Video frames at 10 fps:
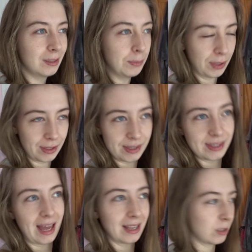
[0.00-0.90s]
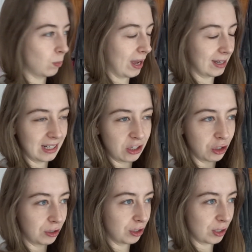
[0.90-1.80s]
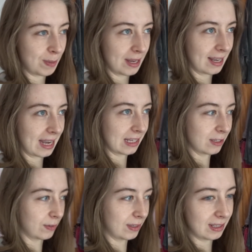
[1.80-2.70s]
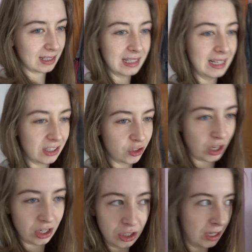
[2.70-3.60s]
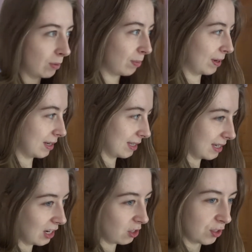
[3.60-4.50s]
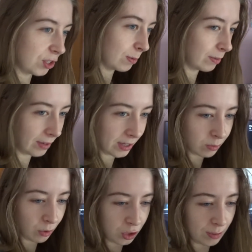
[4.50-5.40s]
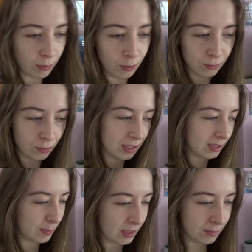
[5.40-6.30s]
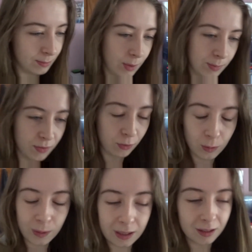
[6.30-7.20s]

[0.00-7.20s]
because that's when it should just be a case of exchanging it with my dissertation supervisor while she proofreads bits and bobs for me.